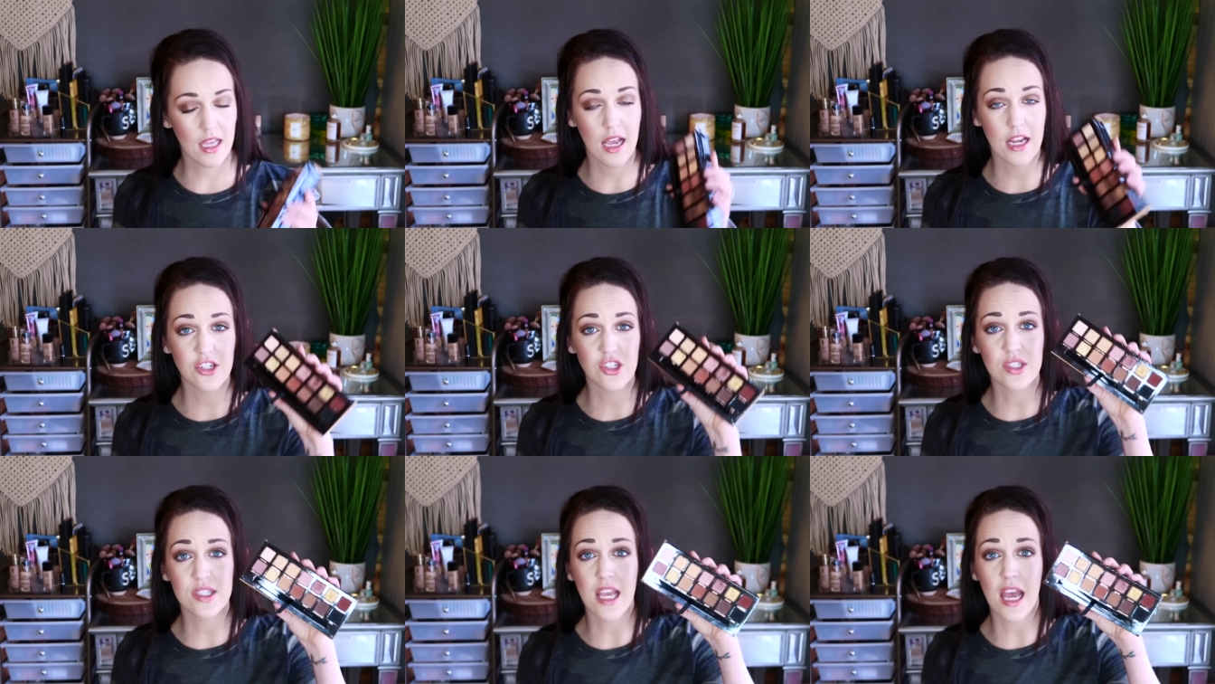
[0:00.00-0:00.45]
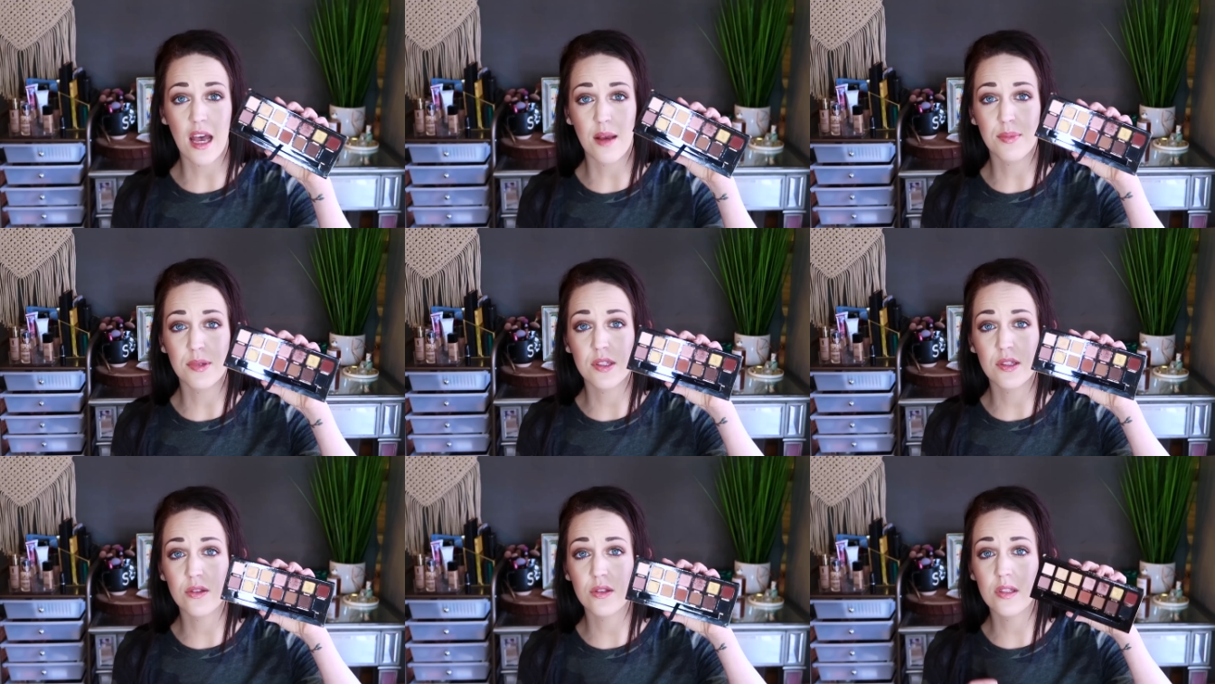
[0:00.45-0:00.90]
I just
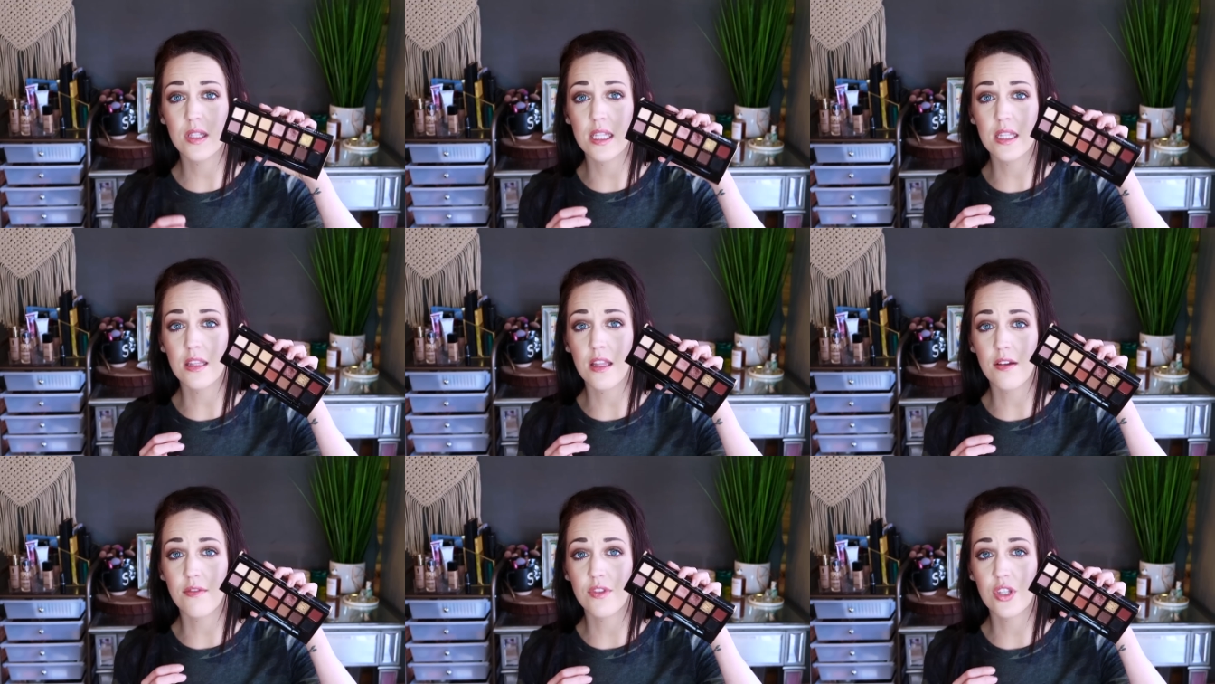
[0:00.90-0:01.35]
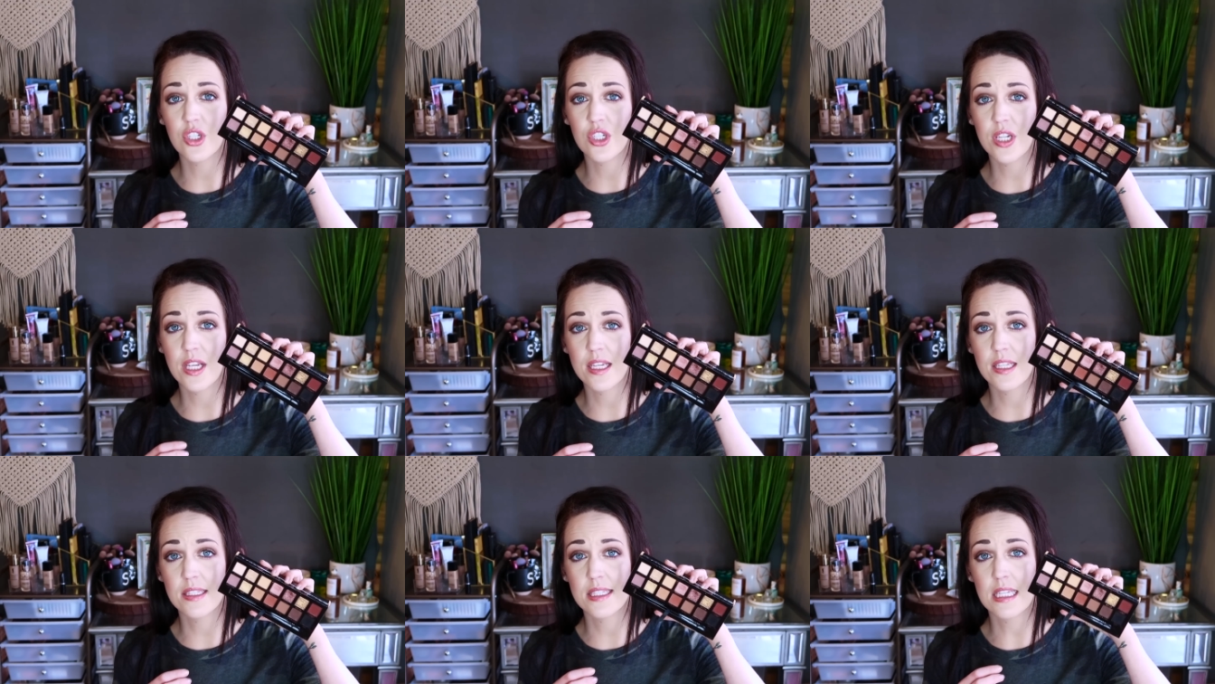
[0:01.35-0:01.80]
absolutely love the
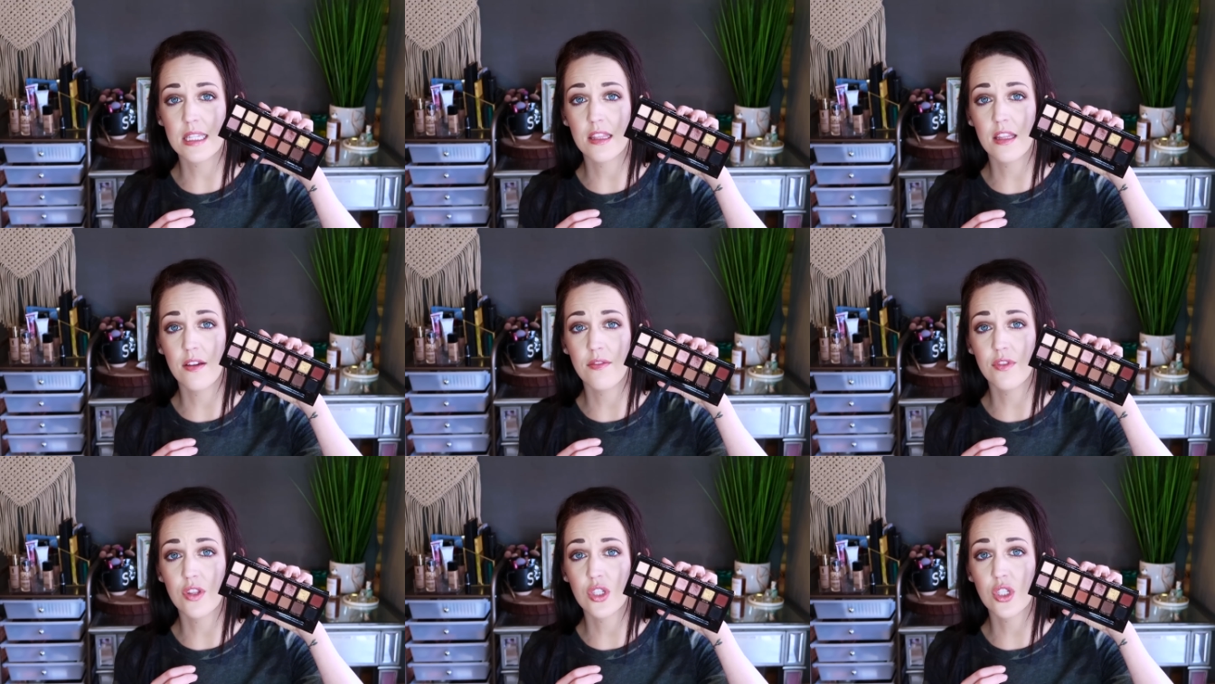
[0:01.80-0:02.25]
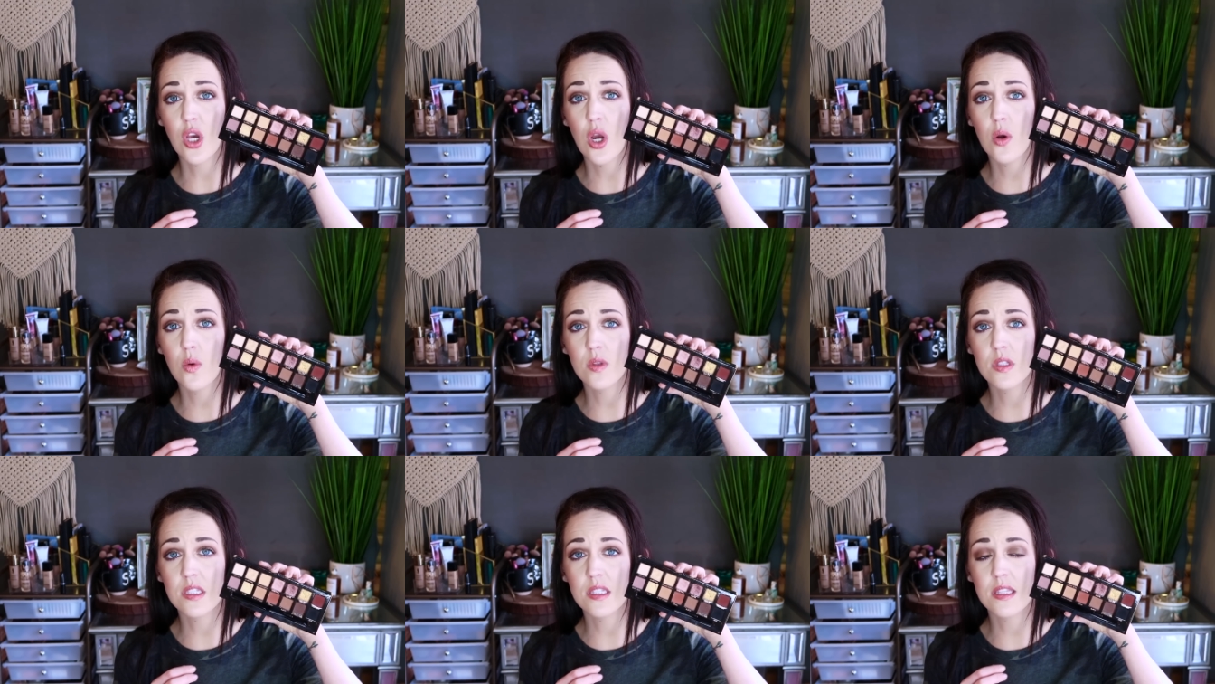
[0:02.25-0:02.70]
shades and love the
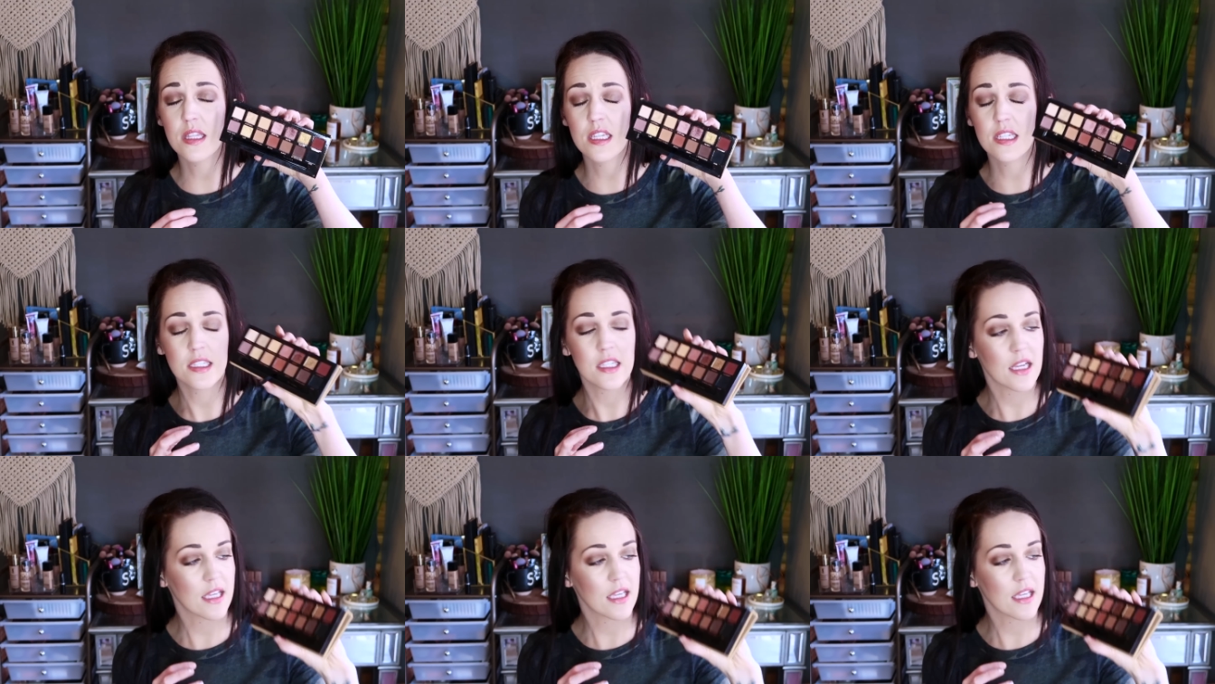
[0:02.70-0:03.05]
tones in this.